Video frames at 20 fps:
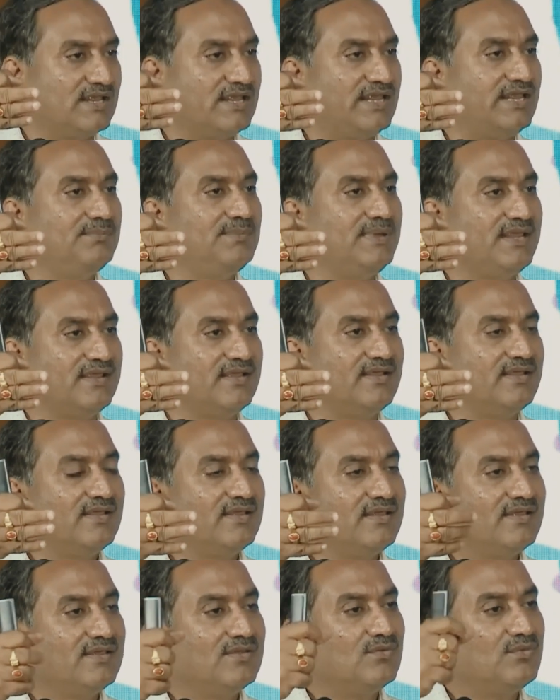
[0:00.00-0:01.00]
aiming,
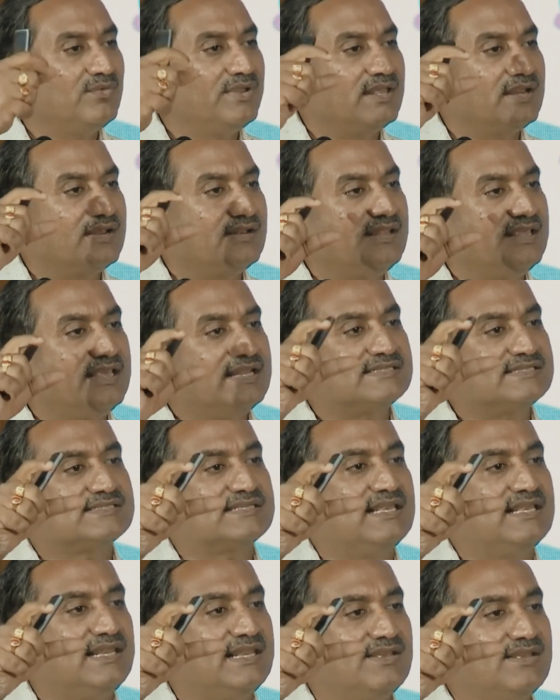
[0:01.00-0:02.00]
where their
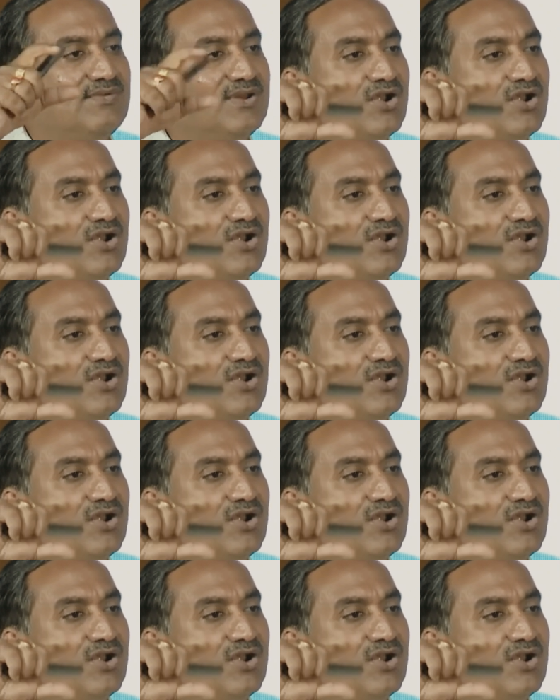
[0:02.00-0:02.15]
skilling